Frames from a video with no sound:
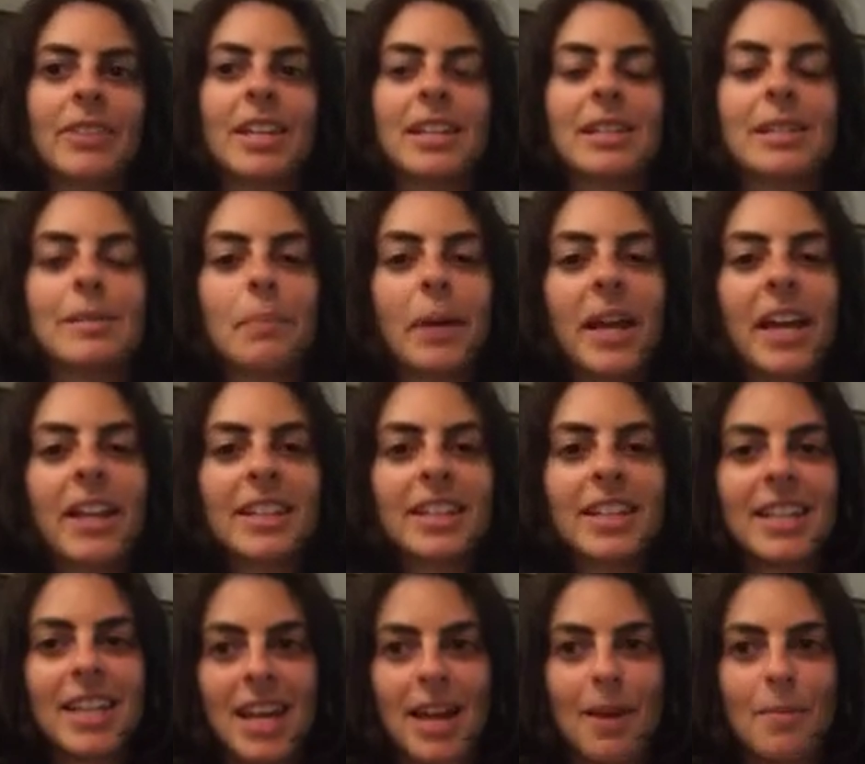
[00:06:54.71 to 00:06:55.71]
They span
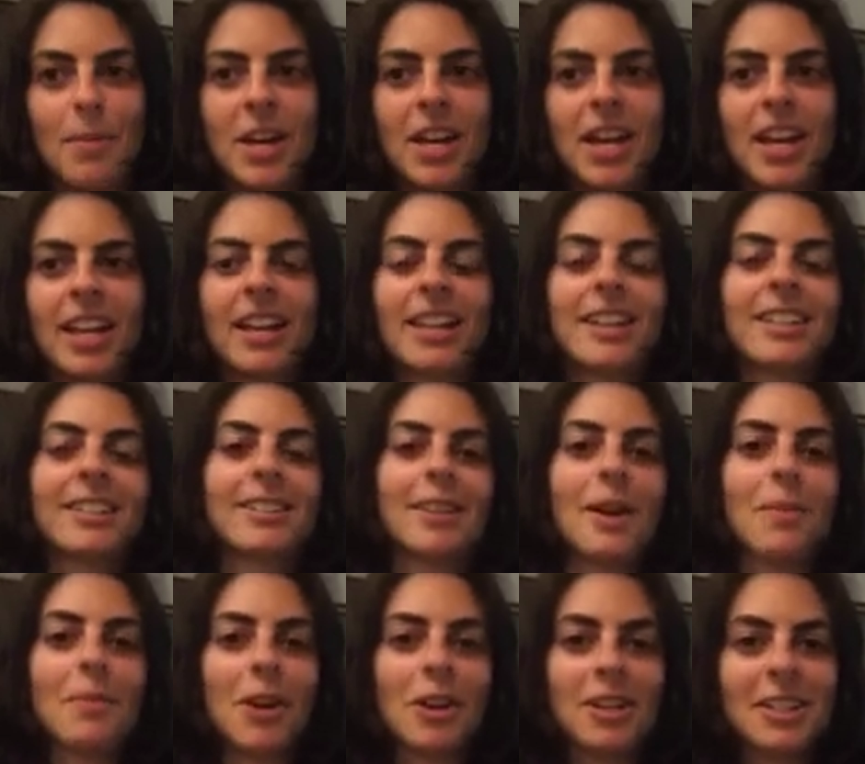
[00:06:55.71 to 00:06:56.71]
the gamut.
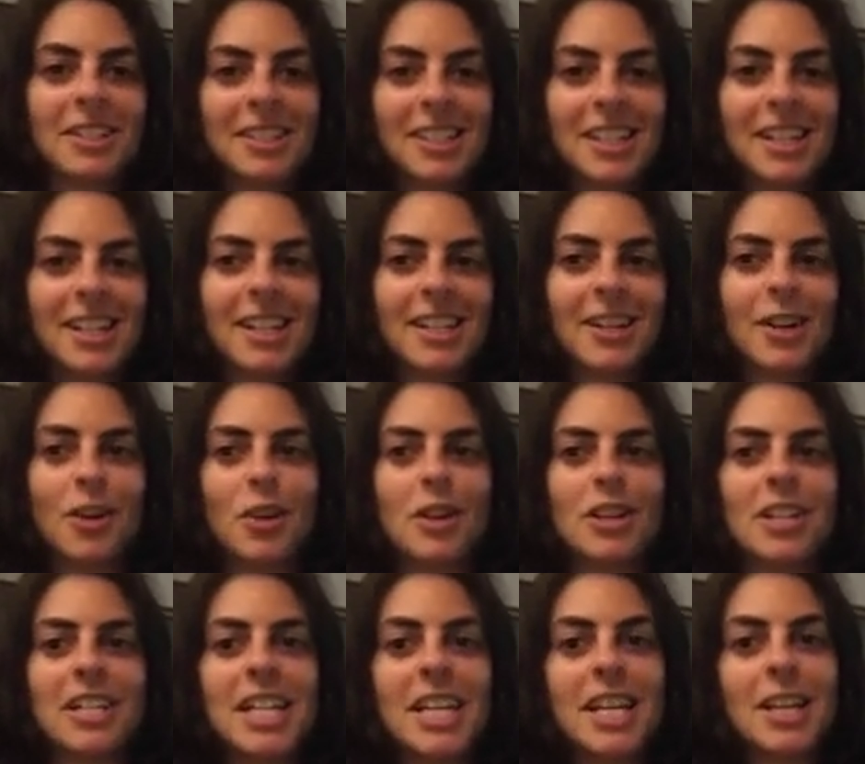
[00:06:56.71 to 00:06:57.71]
Some are C
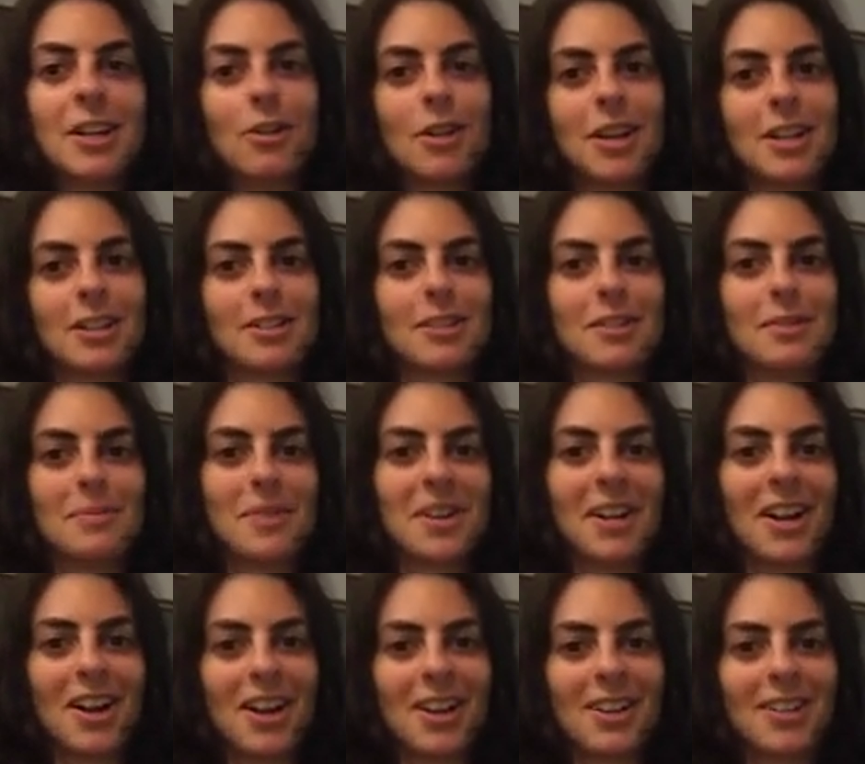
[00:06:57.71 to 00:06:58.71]
or D grade
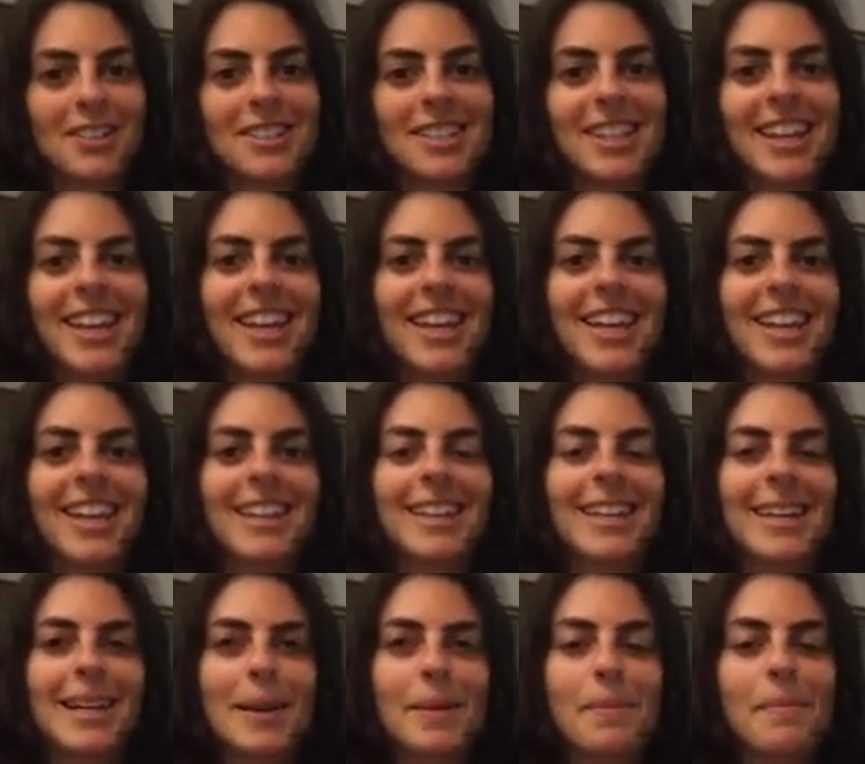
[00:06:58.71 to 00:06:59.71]
superheroes,
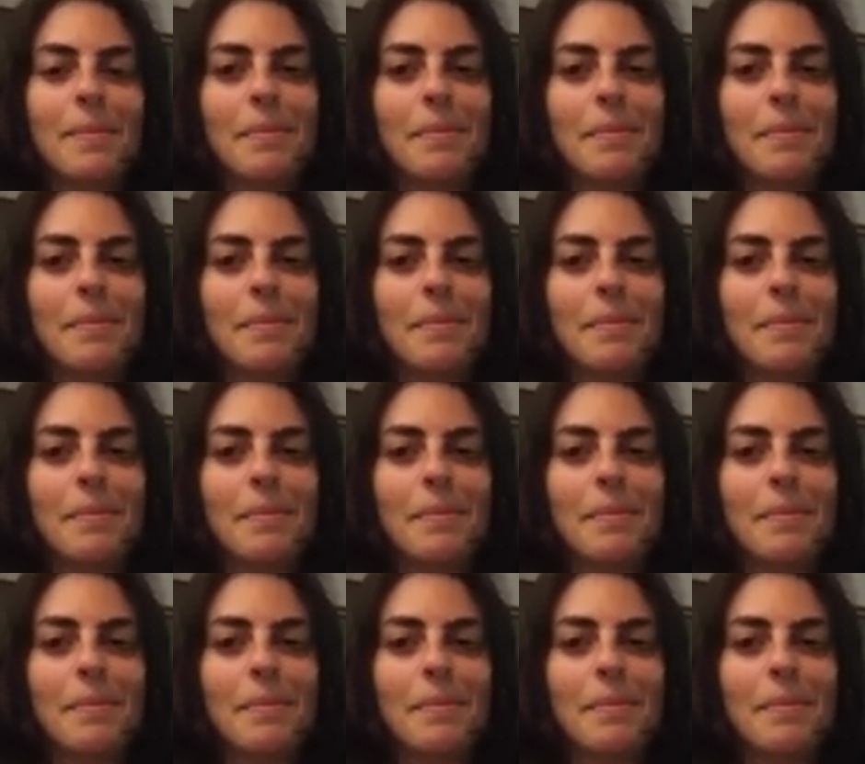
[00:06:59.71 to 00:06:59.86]
like